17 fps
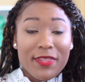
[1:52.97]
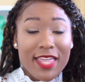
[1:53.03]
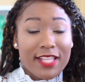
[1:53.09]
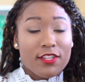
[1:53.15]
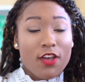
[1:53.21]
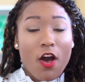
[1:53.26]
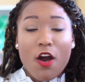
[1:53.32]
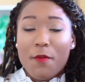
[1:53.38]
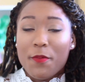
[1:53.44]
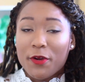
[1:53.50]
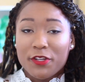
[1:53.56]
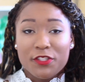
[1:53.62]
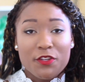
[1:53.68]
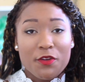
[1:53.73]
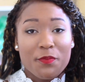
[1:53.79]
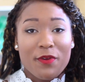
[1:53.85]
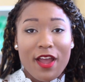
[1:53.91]
But that's all
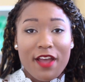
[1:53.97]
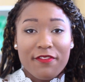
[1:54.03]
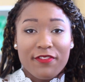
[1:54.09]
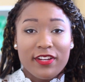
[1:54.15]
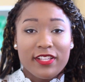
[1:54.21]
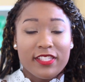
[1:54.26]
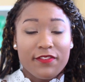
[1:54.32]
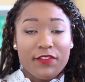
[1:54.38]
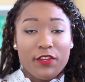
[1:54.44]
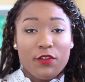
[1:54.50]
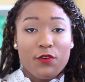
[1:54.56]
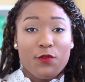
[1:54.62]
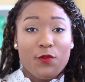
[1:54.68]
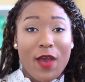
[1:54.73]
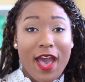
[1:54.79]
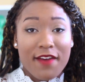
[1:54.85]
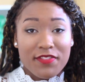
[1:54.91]
personal preference. If
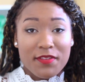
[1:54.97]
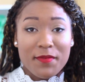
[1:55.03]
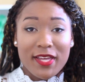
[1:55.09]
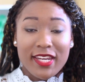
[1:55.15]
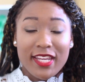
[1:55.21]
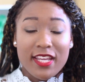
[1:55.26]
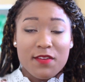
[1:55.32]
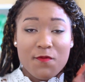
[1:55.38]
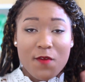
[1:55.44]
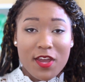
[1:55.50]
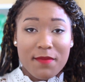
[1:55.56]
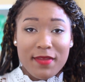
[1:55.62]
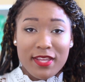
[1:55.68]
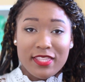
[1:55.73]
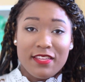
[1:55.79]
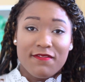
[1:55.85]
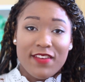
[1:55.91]
you have the money and want
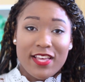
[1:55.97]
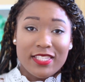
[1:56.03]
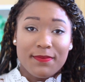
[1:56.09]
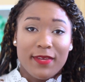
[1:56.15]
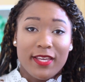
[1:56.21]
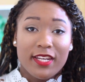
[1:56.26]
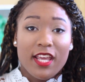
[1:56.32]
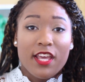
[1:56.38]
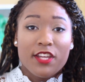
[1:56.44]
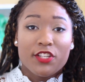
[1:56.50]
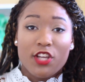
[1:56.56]
to make the investment